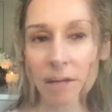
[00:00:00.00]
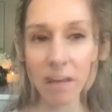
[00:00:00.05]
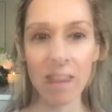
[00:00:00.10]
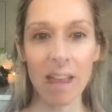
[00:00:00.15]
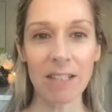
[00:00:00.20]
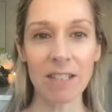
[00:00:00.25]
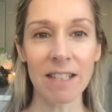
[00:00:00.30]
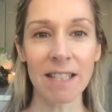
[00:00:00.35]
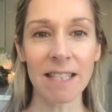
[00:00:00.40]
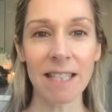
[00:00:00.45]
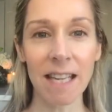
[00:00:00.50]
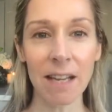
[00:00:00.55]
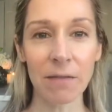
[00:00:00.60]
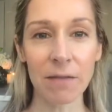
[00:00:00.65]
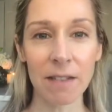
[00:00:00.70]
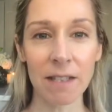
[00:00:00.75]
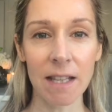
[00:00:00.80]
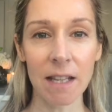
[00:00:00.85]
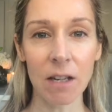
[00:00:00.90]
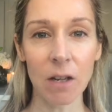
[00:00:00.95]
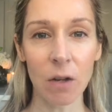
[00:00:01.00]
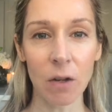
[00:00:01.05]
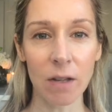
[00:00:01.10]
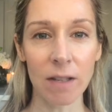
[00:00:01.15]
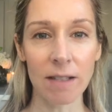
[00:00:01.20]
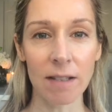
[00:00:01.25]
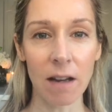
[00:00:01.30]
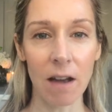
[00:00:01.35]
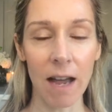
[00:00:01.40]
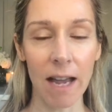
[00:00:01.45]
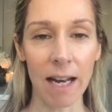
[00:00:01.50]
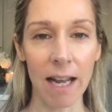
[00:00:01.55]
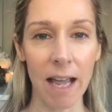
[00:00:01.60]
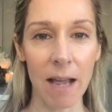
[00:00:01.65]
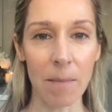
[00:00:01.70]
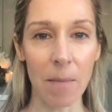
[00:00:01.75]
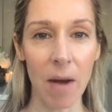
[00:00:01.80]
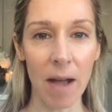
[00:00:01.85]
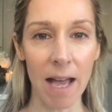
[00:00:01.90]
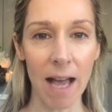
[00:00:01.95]
And that just lifts the look
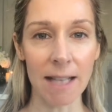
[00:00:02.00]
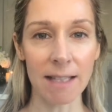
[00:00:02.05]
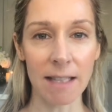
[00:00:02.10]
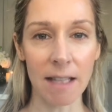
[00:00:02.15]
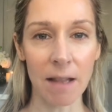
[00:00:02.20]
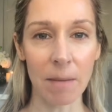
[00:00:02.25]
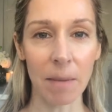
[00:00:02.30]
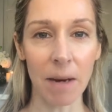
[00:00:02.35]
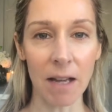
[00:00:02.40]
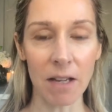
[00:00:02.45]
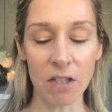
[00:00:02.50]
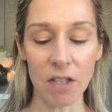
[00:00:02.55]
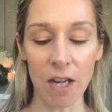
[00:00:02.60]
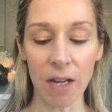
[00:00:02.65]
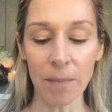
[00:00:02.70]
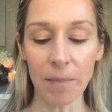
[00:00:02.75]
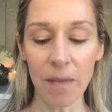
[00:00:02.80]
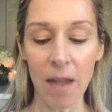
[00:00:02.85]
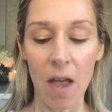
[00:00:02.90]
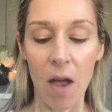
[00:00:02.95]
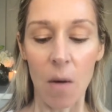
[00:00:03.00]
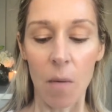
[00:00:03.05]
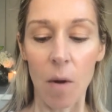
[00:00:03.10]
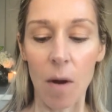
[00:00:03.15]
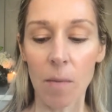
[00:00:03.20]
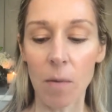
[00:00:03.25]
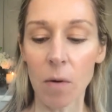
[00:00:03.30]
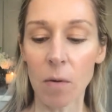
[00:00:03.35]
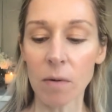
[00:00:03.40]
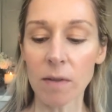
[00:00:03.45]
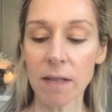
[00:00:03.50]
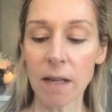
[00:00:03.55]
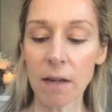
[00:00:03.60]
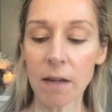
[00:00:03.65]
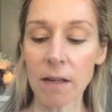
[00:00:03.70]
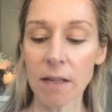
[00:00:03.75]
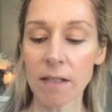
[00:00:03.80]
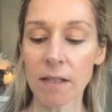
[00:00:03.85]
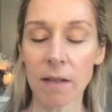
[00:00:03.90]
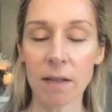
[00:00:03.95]
slightly by adding the blusher. What I'm also
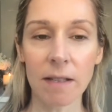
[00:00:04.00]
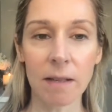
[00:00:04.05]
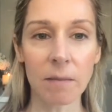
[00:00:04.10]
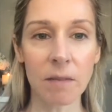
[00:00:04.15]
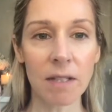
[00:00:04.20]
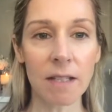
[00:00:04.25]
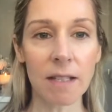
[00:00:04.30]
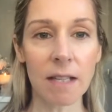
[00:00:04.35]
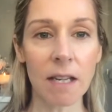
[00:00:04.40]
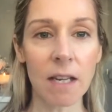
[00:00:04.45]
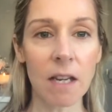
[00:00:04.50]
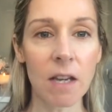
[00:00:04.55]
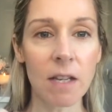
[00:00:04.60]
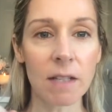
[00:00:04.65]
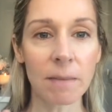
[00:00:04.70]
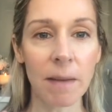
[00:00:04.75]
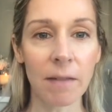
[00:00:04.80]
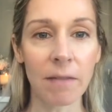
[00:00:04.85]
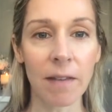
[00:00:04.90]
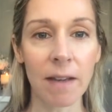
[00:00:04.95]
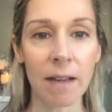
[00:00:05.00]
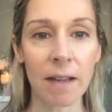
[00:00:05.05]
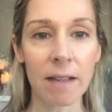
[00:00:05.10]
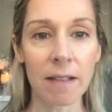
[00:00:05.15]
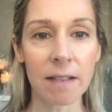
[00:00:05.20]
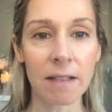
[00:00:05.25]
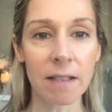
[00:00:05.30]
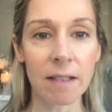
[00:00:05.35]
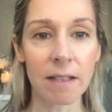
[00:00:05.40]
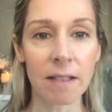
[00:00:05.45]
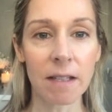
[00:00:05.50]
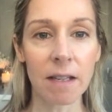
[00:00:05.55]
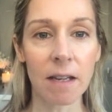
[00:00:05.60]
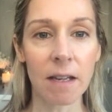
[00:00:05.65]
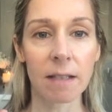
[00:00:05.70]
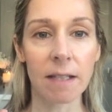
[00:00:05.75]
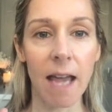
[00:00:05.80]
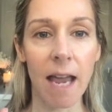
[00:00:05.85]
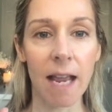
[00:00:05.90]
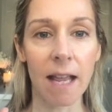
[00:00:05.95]
going to do is I'm just going to use my fingers just
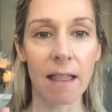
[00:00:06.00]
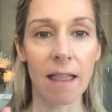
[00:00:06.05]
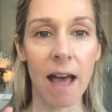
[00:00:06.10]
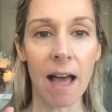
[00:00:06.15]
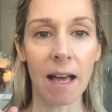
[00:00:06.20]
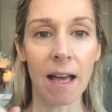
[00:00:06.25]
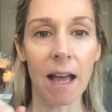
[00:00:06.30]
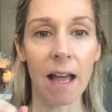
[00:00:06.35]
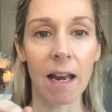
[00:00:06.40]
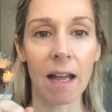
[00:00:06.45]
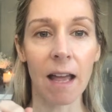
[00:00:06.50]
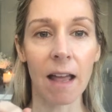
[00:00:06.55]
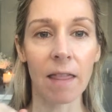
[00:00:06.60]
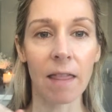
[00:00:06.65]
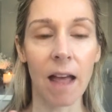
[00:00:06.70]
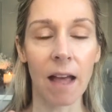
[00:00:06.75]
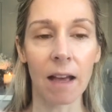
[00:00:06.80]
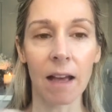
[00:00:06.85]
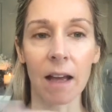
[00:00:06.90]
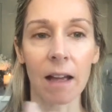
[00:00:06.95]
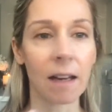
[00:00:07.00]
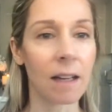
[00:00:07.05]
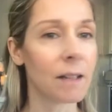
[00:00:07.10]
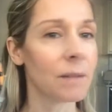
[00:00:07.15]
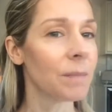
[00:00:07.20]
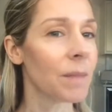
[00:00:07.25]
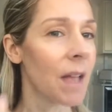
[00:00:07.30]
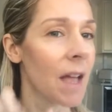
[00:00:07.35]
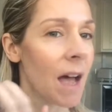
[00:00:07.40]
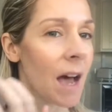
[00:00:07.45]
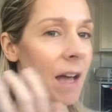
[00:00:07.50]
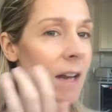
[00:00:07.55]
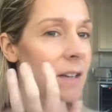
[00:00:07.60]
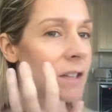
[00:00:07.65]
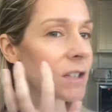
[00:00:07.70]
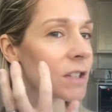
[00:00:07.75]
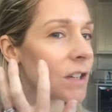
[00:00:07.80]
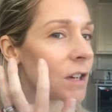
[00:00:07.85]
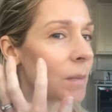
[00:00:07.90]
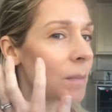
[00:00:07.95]
to take that colour and that colour. And
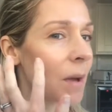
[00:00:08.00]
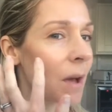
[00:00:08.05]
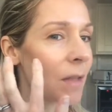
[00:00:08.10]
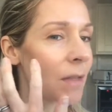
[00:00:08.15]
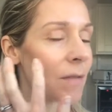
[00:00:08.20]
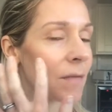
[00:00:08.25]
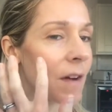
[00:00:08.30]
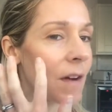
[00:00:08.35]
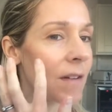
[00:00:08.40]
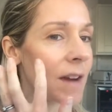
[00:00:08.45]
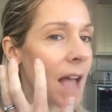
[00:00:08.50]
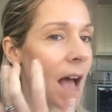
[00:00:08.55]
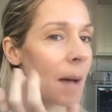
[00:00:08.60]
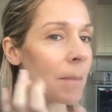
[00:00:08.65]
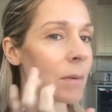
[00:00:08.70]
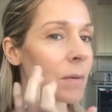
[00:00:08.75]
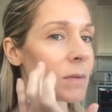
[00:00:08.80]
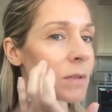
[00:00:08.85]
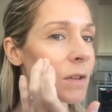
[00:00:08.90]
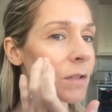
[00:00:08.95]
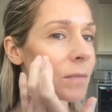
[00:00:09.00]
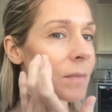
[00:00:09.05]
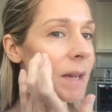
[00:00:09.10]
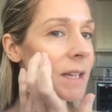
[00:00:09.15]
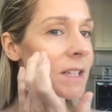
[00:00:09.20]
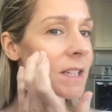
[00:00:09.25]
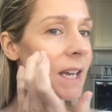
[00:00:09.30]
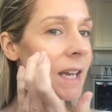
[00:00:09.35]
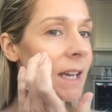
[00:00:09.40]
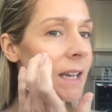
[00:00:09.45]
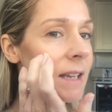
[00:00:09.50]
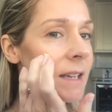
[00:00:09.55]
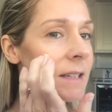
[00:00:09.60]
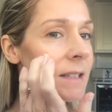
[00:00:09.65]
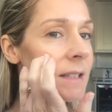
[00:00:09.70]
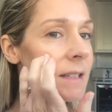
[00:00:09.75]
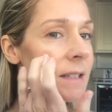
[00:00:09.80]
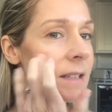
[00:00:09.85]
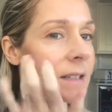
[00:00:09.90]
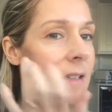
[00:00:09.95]
I'm just going to apply on the very apples of my cheeks.